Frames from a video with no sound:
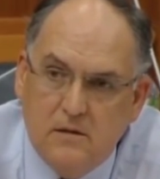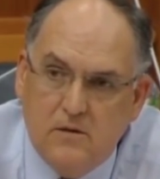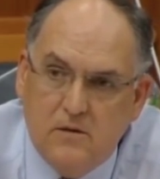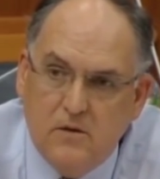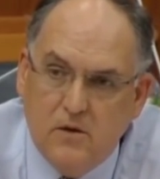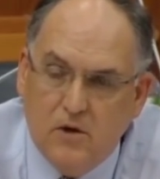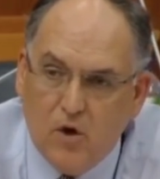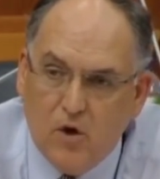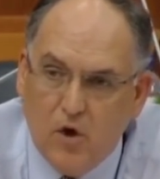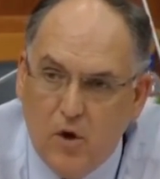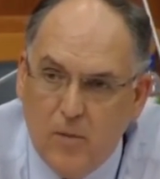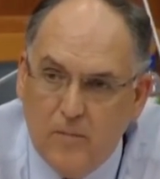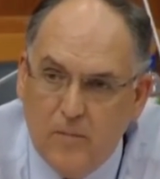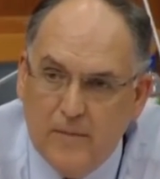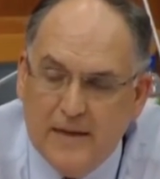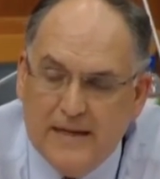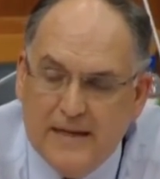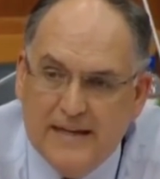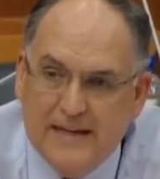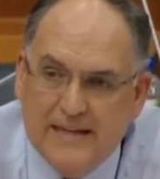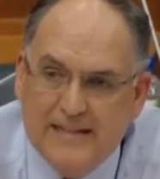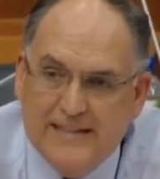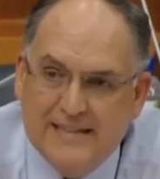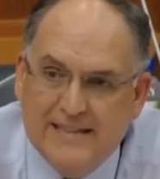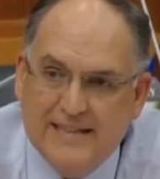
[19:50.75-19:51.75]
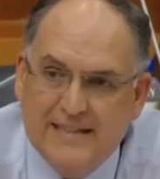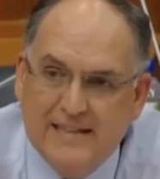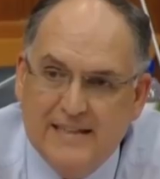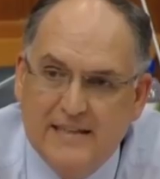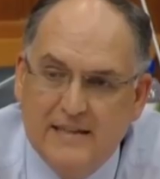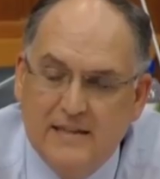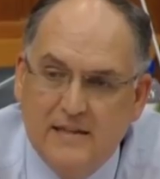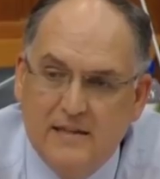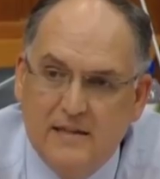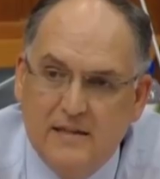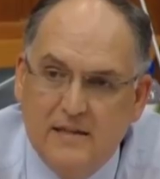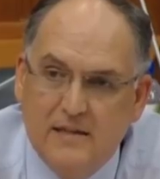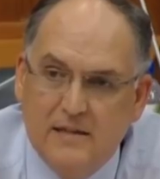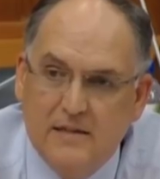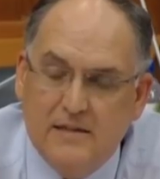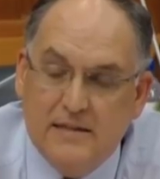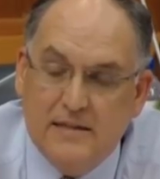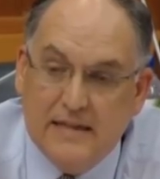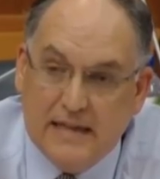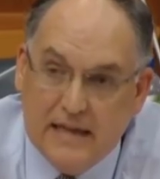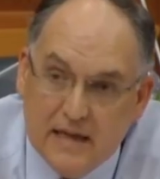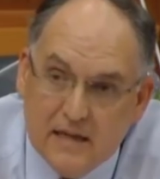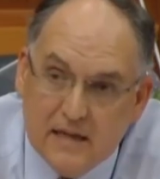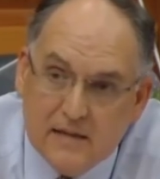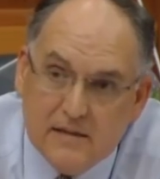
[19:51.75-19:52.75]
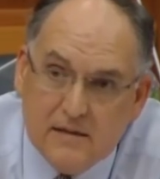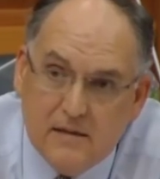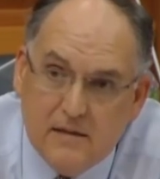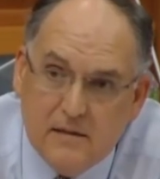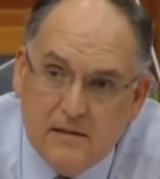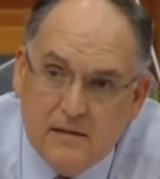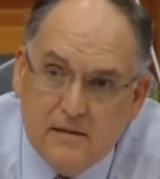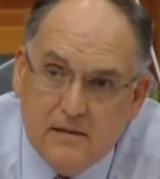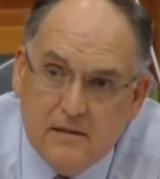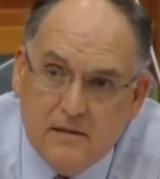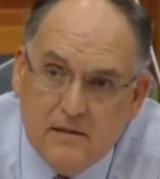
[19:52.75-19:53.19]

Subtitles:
to accommodate Tegeta.